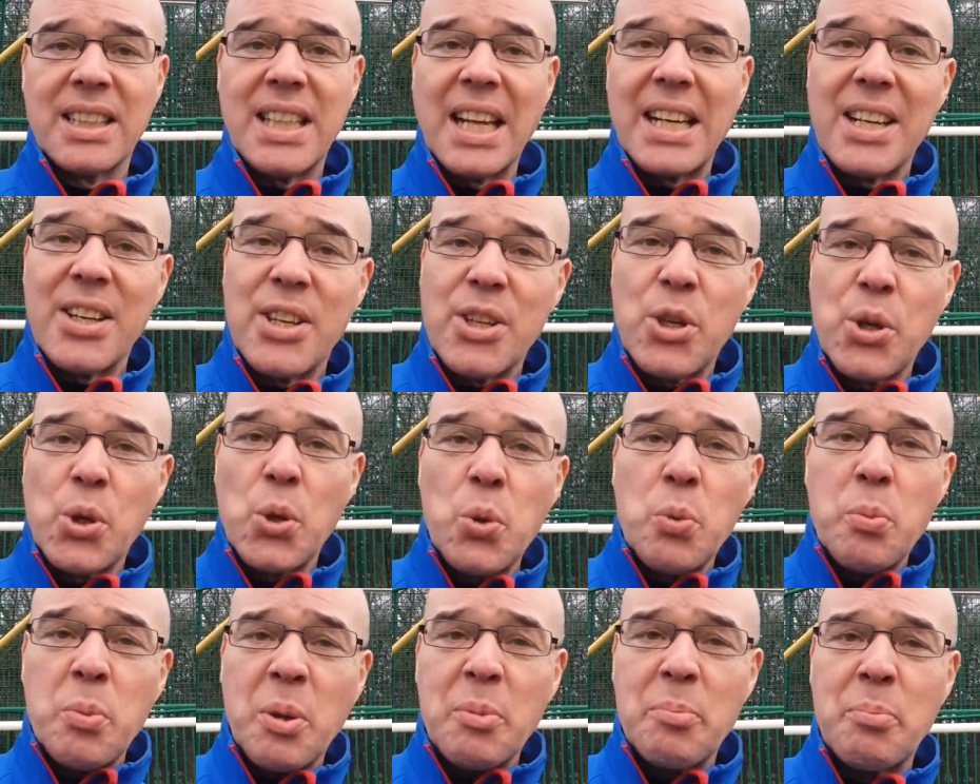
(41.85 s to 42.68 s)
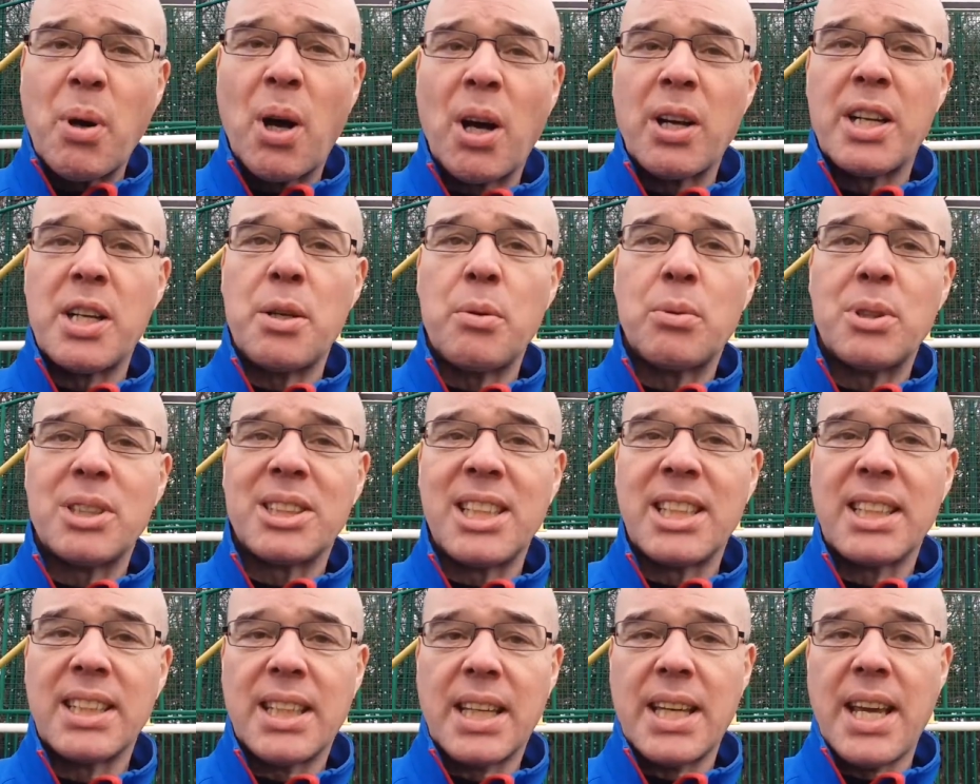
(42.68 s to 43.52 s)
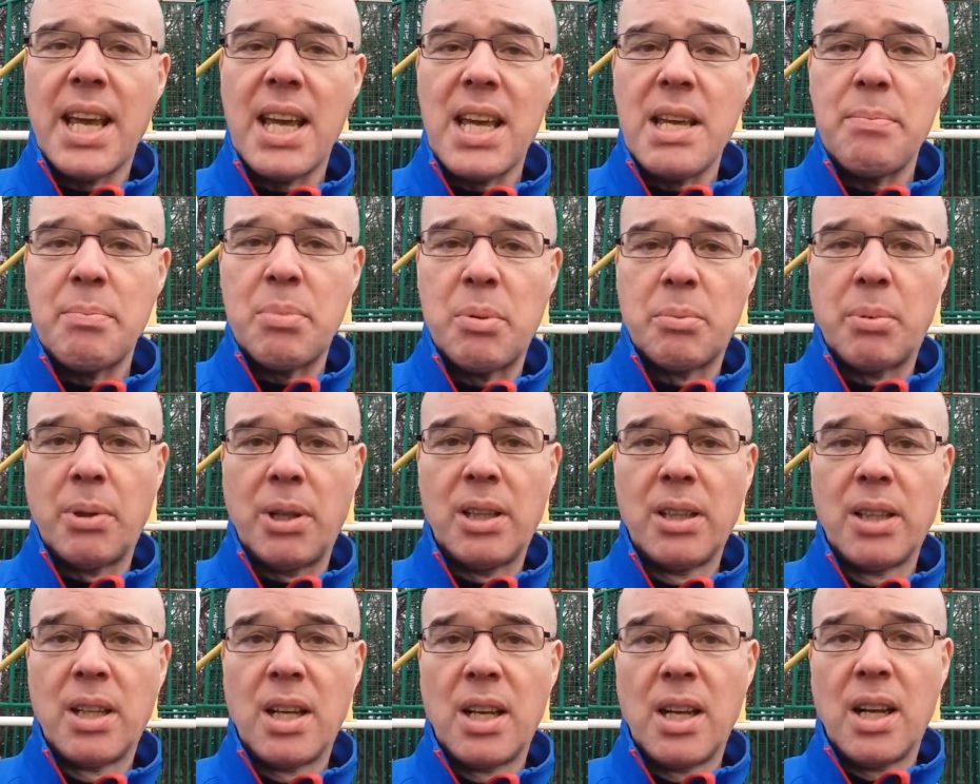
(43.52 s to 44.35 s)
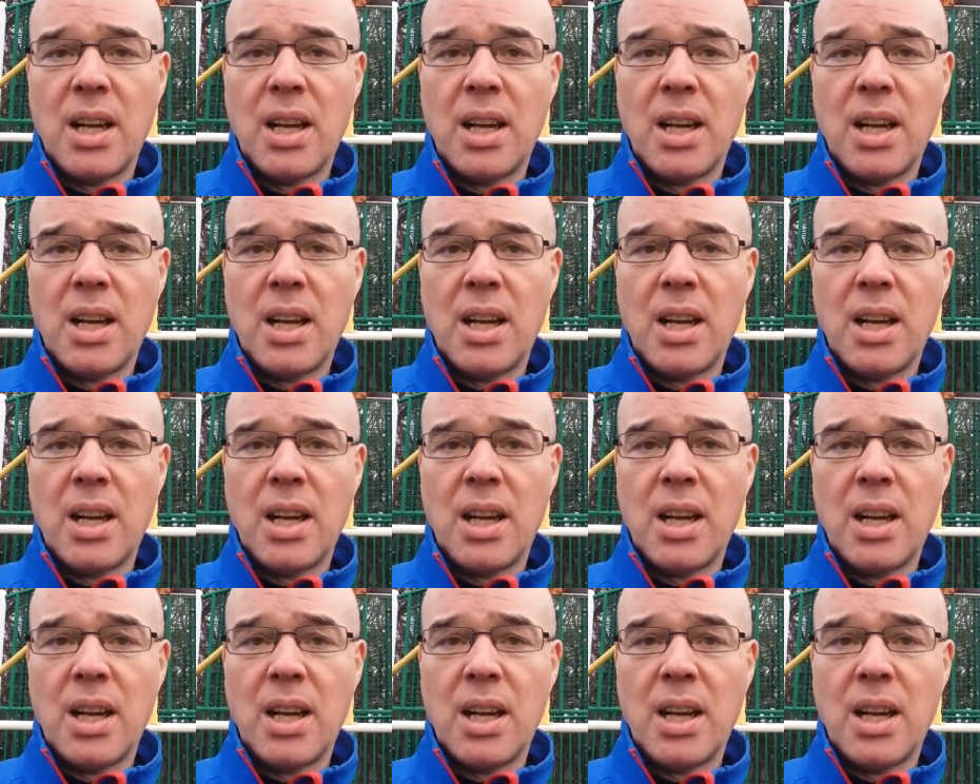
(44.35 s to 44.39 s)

that a human body was incapable